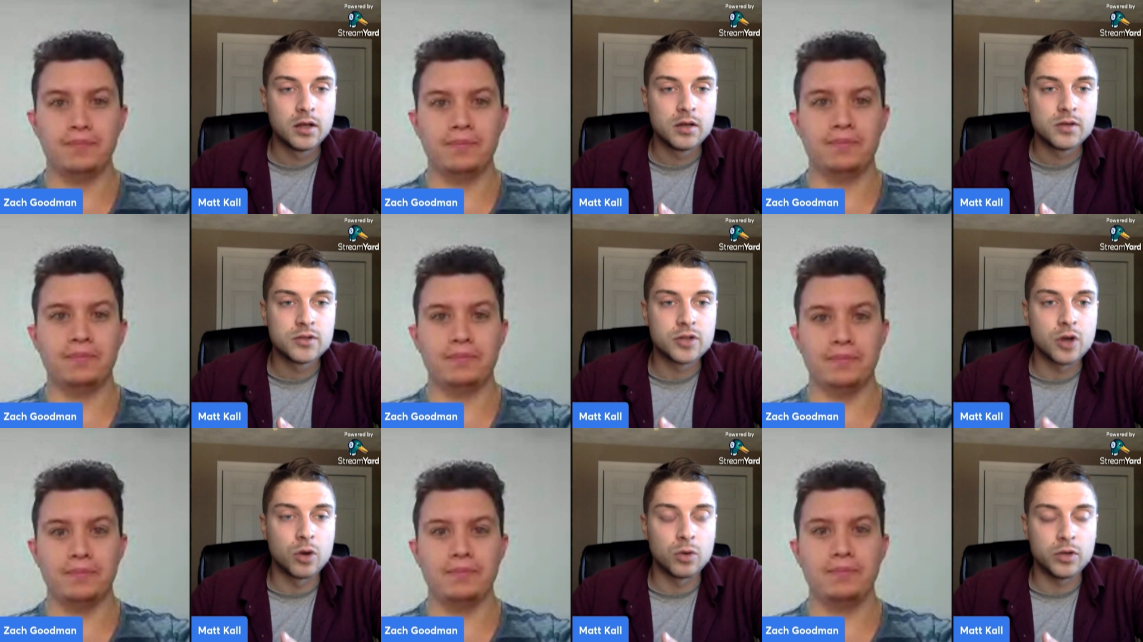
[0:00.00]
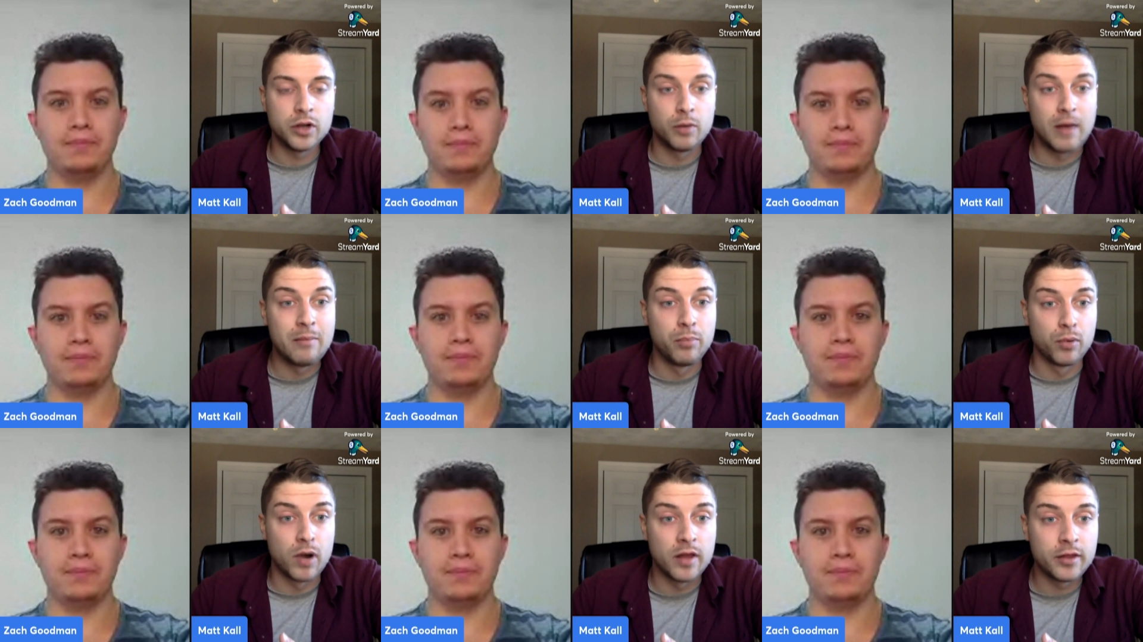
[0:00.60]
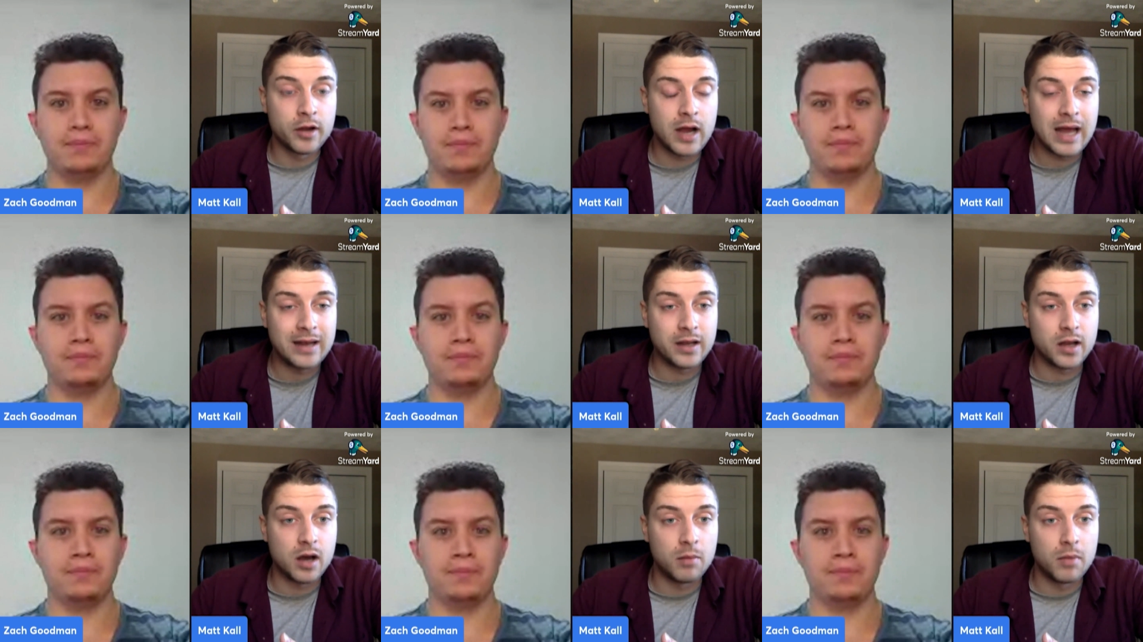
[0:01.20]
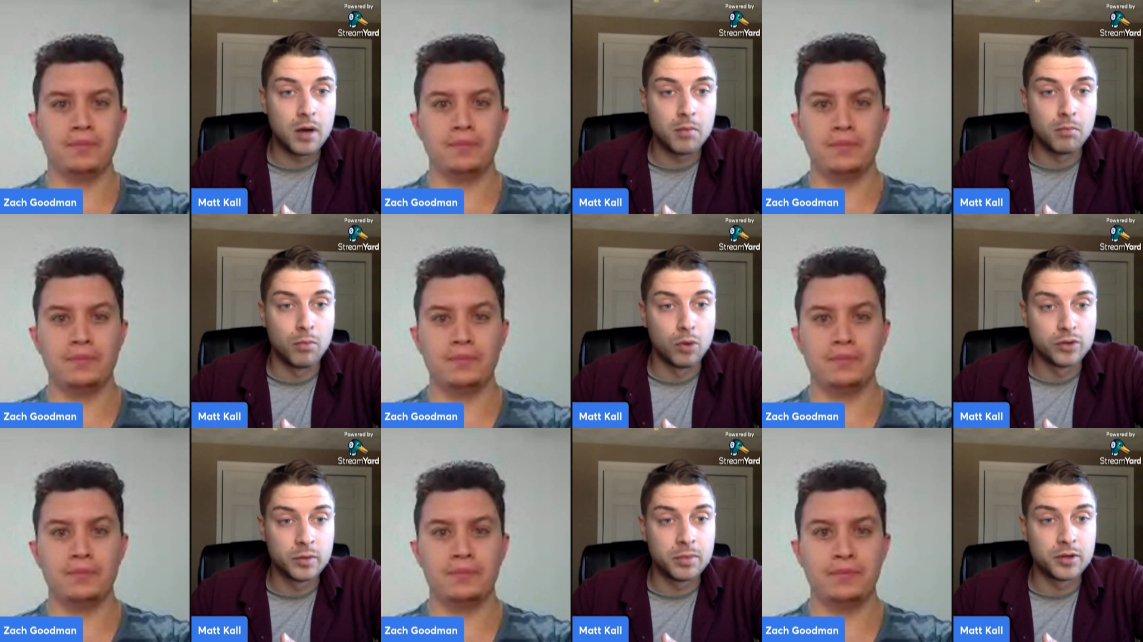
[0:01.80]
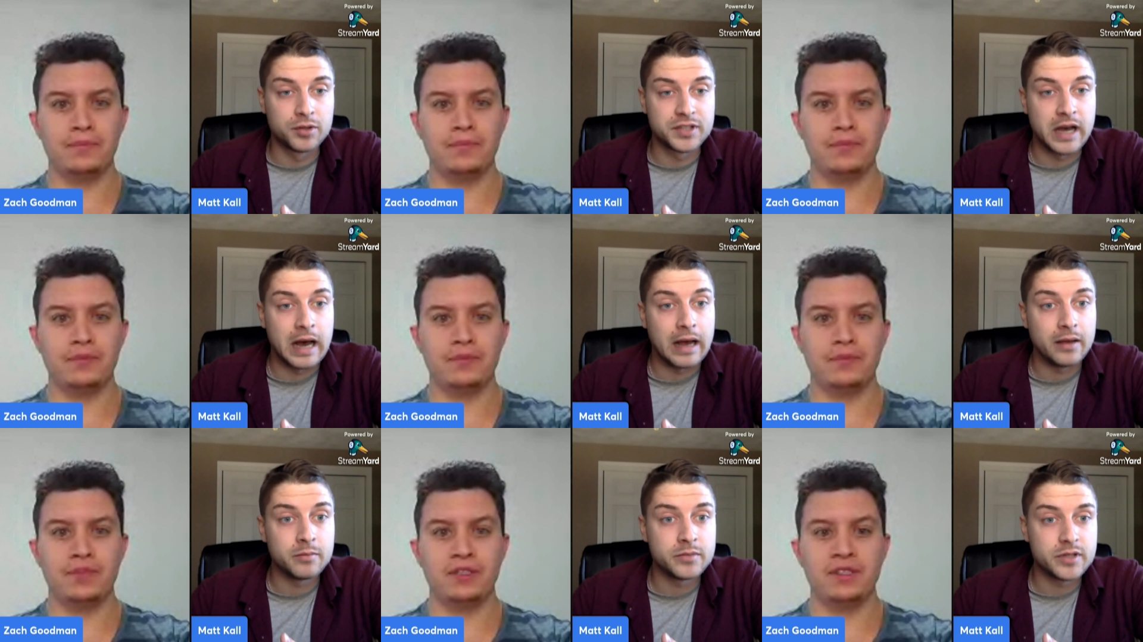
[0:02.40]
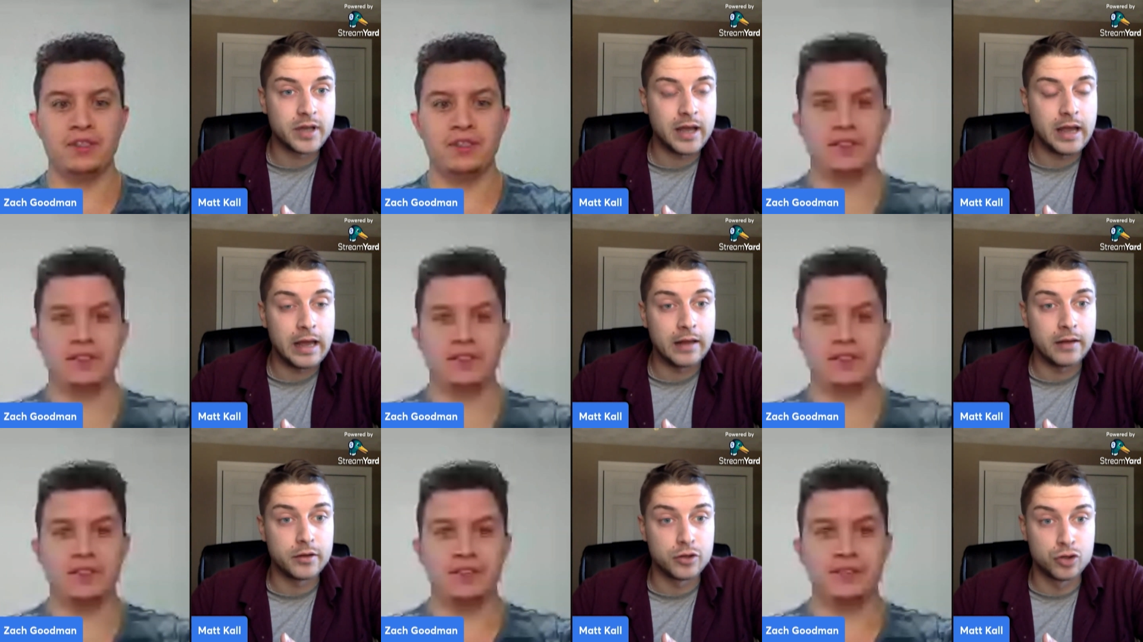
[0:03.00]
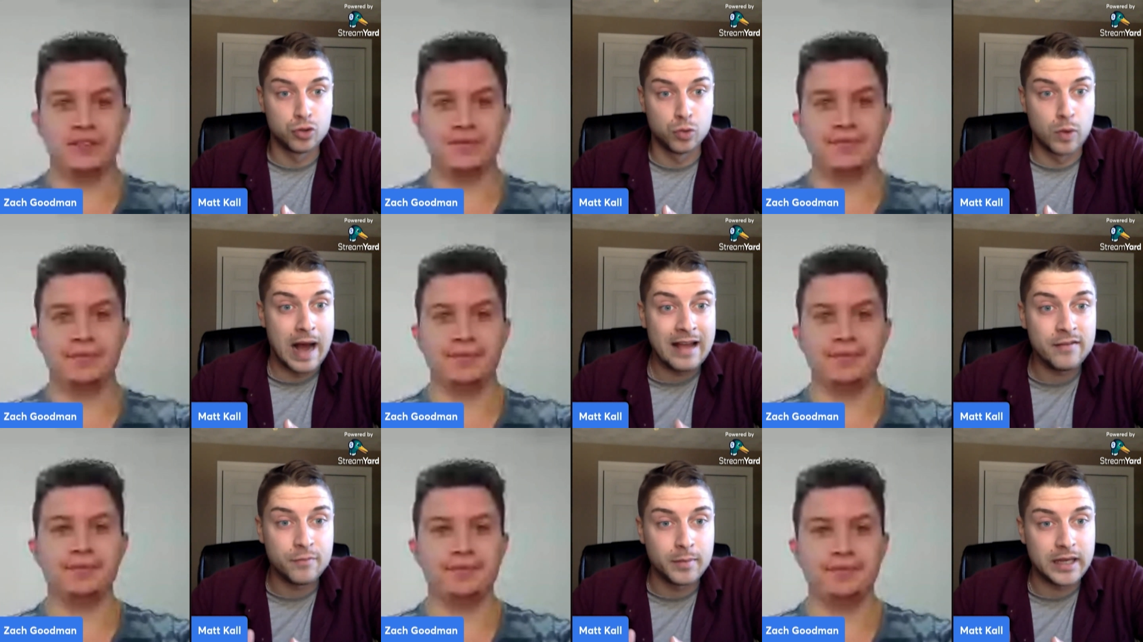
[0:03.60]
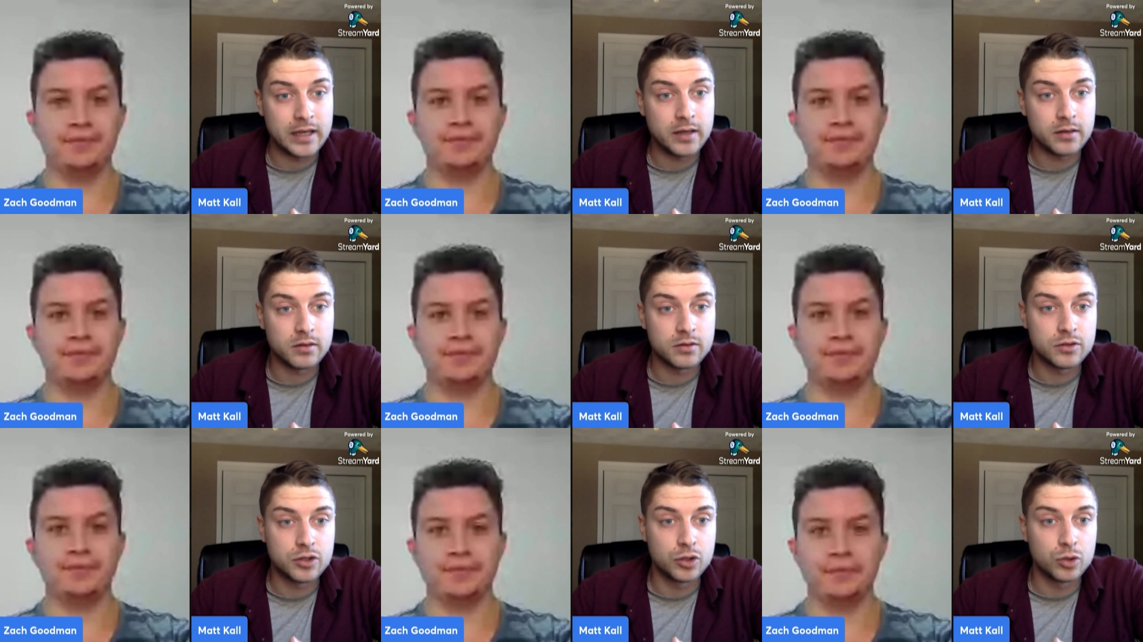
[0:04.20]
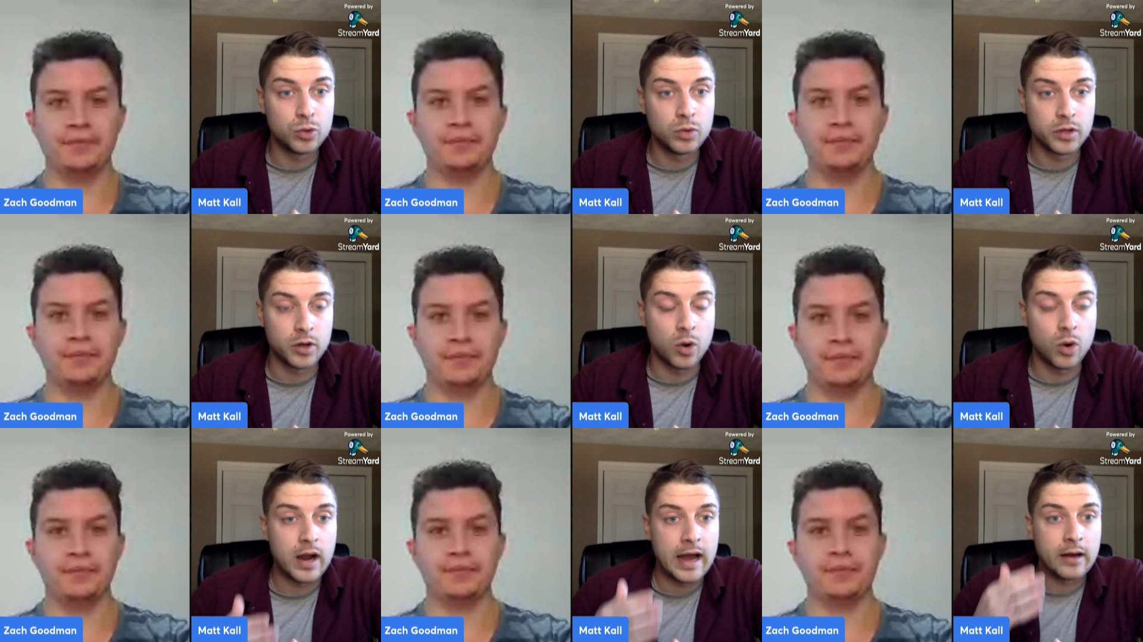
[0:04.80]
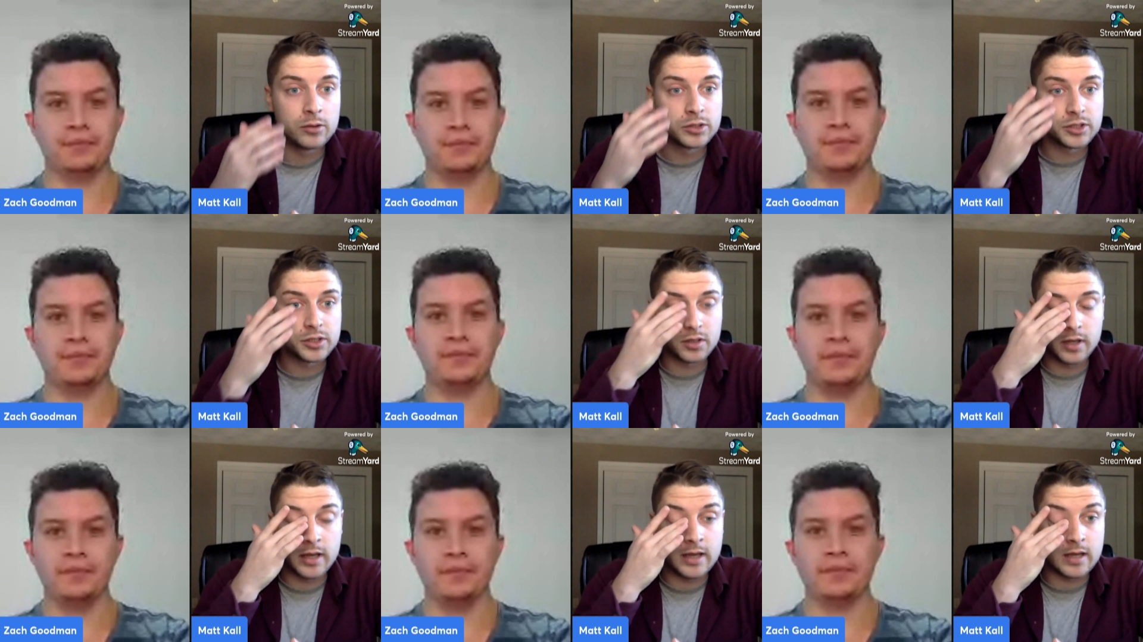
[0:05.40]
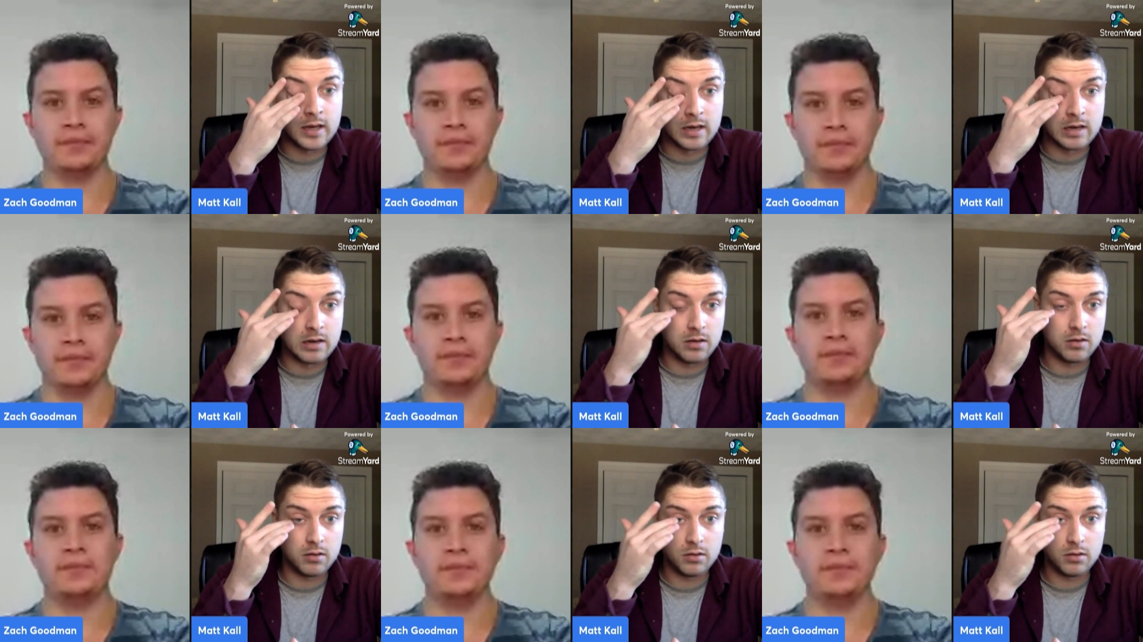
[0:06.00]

Speaker 1: So, you know, my brother had to come up multiple times and drive me to the courthouse in